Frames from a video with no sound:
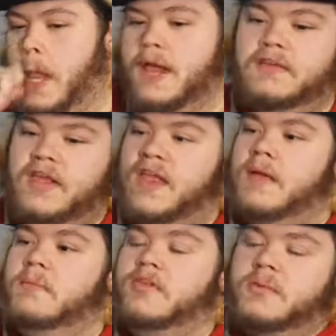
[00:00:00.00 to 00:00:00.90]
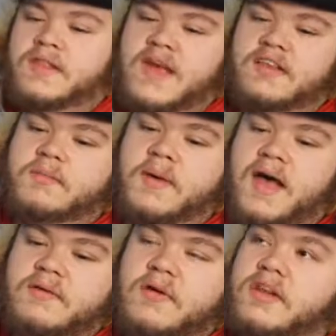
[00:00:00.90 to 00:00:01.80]
He's like in between that
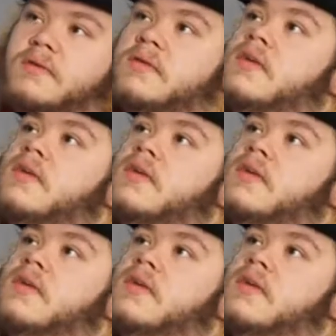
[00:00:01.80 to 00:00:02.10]
spot, running